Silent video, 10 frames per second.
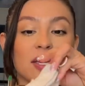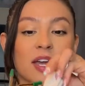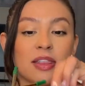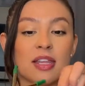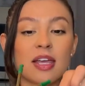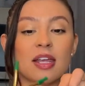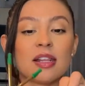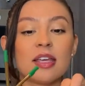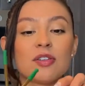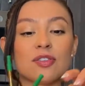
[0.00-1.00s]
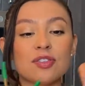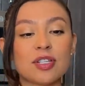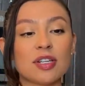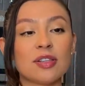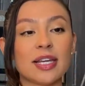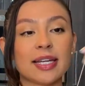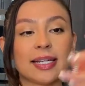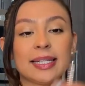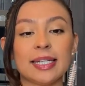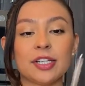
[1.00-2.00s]
and then they also send you like a
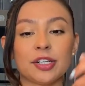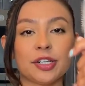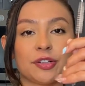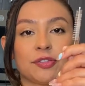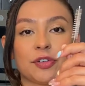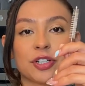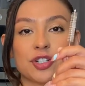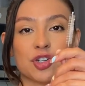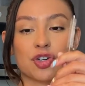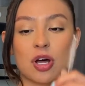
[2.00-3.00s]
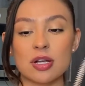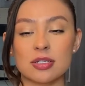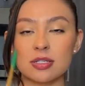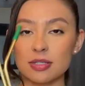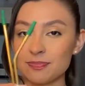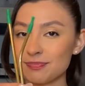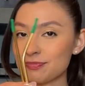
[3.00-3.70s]
cleaner for your straws.